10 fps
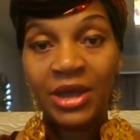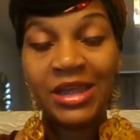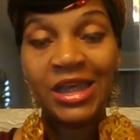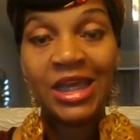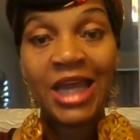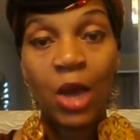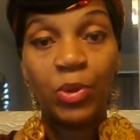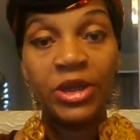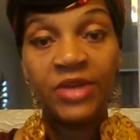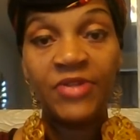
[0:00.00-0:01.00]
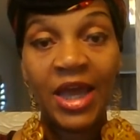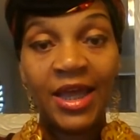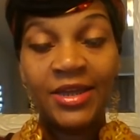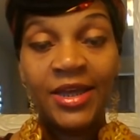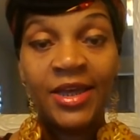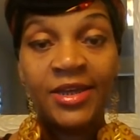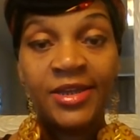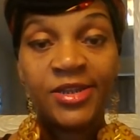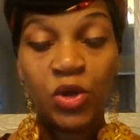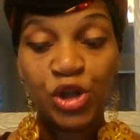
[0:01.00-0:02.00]
Again, I will leave that
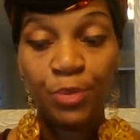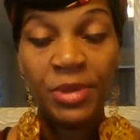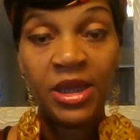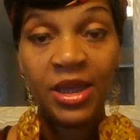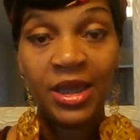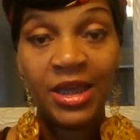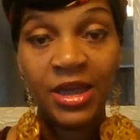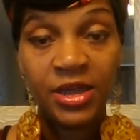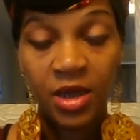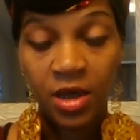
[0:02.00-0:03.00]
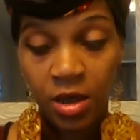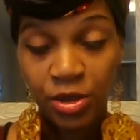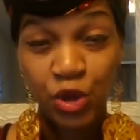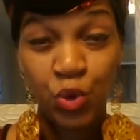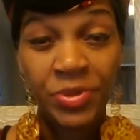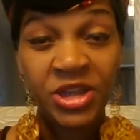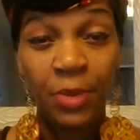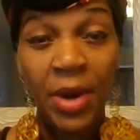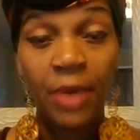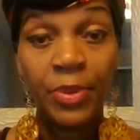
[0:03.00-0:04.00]
social media in the
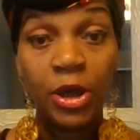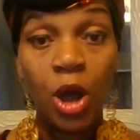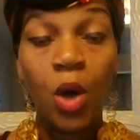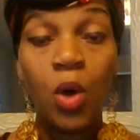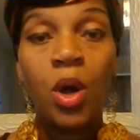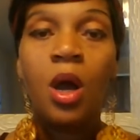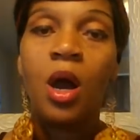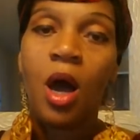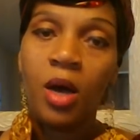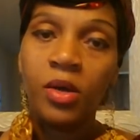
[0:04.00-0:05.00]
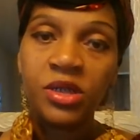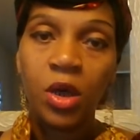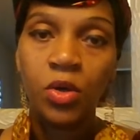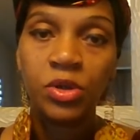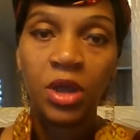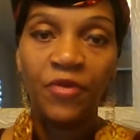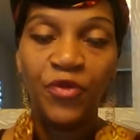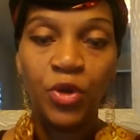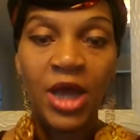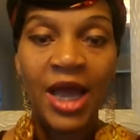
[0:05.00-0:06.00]
description bar below. Also, if
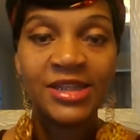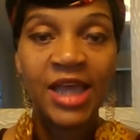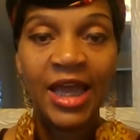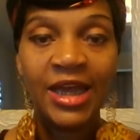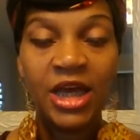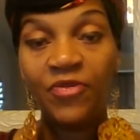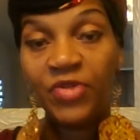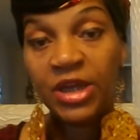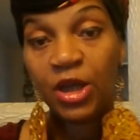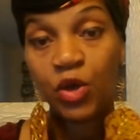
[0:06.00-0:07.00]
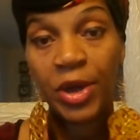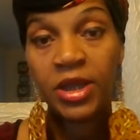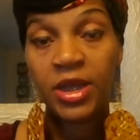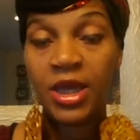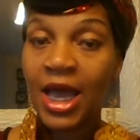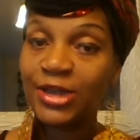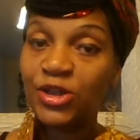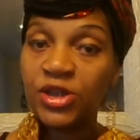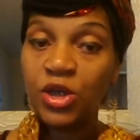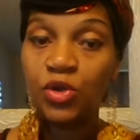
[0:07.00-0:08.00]
you're not signed up for KNITCRATE yet, I
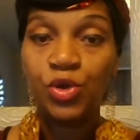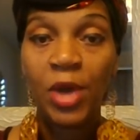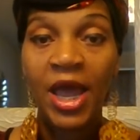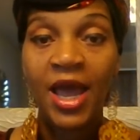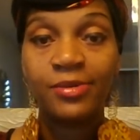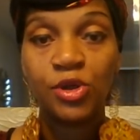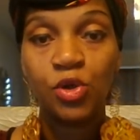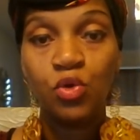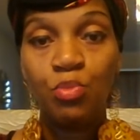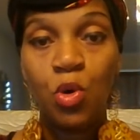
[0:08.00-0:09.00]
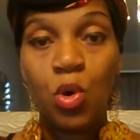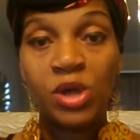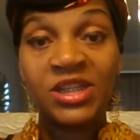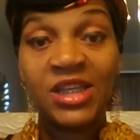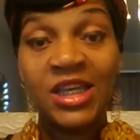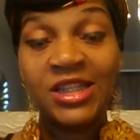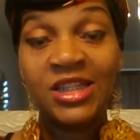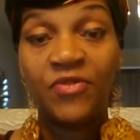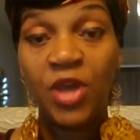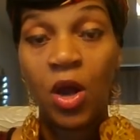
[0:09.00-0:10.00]
still do have two more
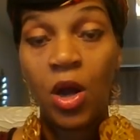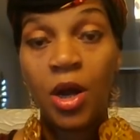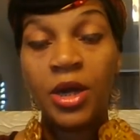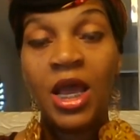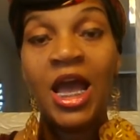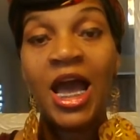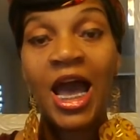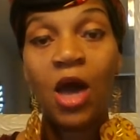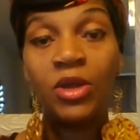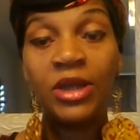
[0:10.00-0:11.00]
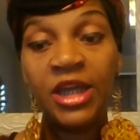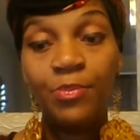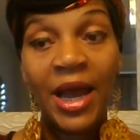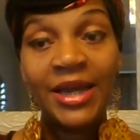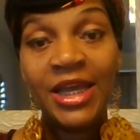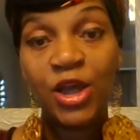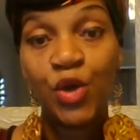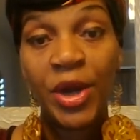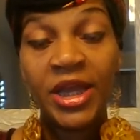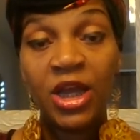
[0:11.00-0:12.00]
skeins of yarn. I'll leave my
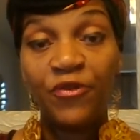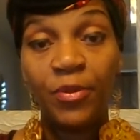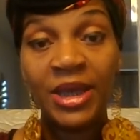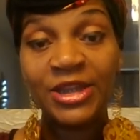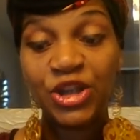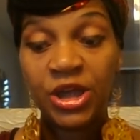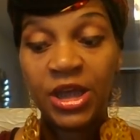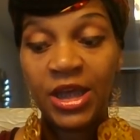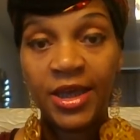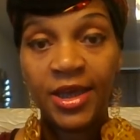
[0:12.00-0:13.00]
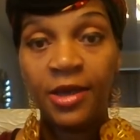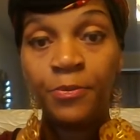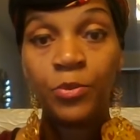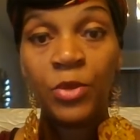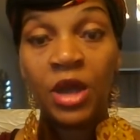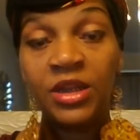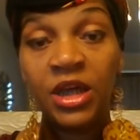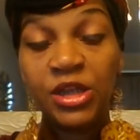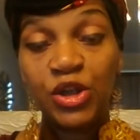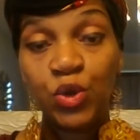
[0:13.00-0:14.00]
KNITCRATE information in
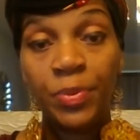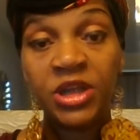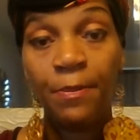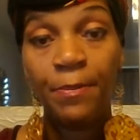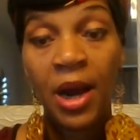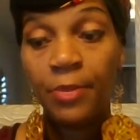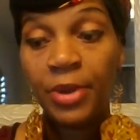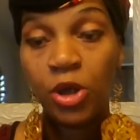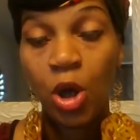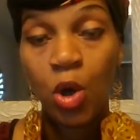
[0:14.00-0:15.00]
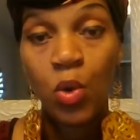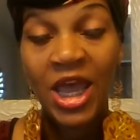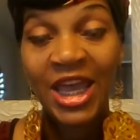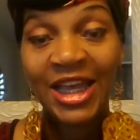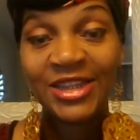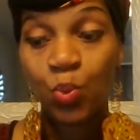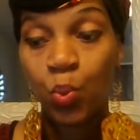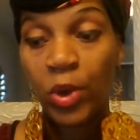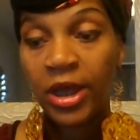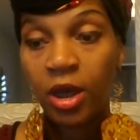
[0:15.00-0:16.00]
the description bar below as
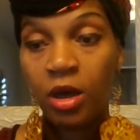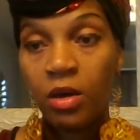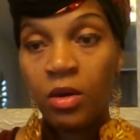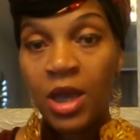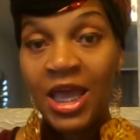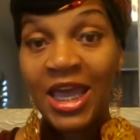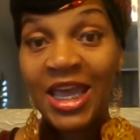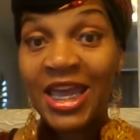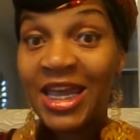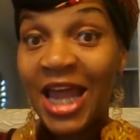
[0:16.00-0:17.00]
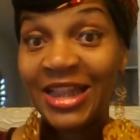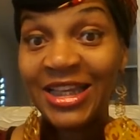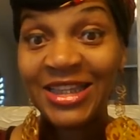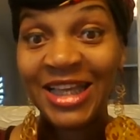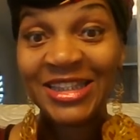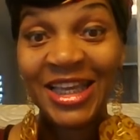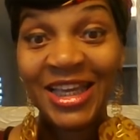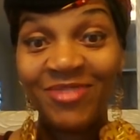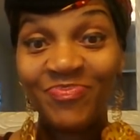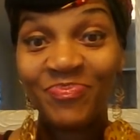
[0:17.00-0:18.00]
well. And I think that's
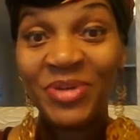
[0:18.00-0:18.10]
it.